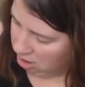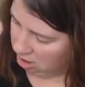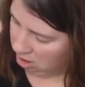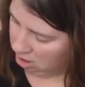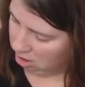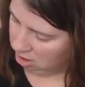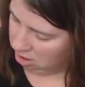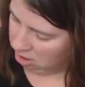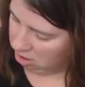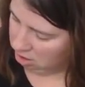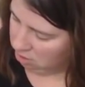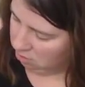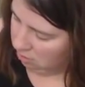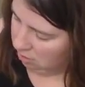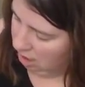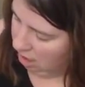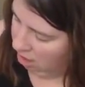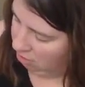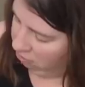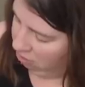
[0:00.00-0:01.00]
to do
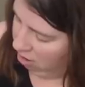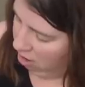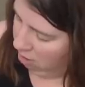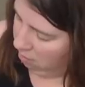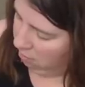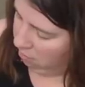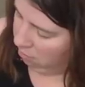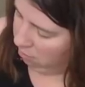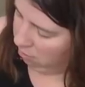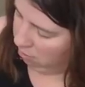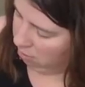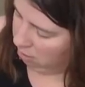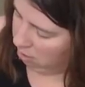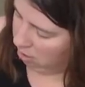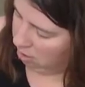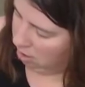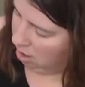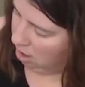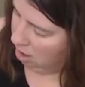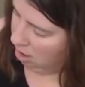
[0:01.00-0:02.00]
ketchup,
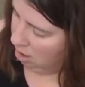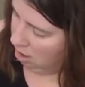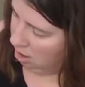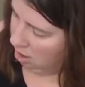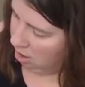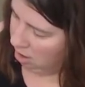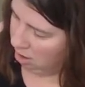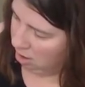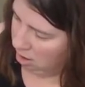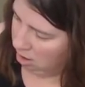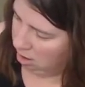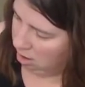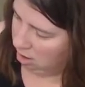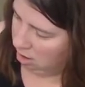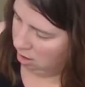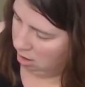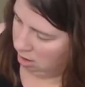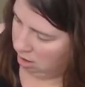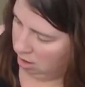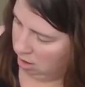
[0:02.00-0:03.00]
then
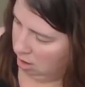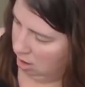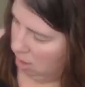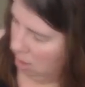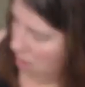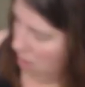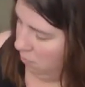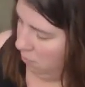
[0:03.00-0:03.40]
I would